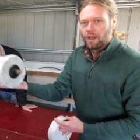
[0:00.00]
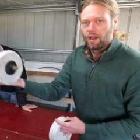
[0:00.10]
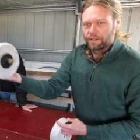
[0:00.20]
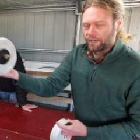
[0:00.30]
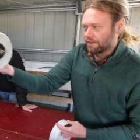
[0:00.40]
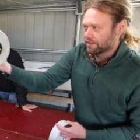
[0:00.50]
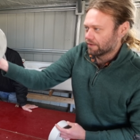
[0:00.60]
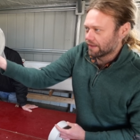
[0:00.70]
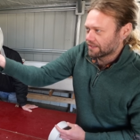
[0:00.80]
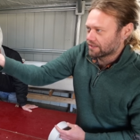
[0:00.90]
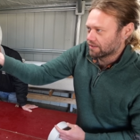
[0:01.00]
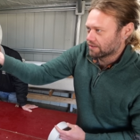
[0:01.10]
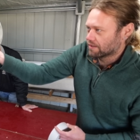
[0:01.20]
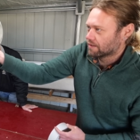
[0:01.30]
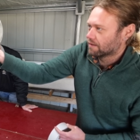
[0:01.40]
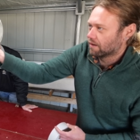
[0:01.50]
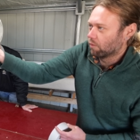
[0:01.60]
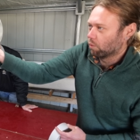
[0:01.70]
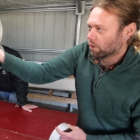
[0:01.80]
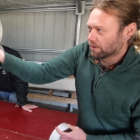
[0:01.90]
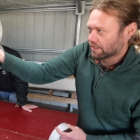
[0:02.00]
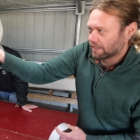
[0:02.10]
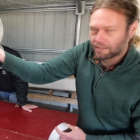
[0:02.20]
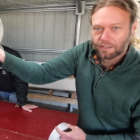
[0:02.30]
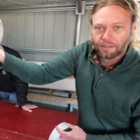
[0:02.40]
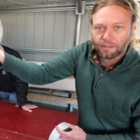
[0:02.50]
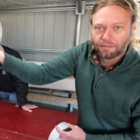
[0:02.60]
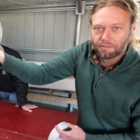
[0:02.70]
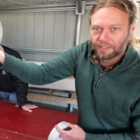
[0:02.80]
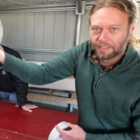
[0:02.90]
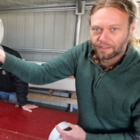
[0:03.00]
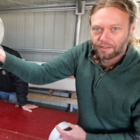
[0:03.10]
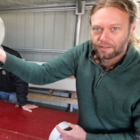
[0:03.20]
Okay, so that's just a water tank fitting.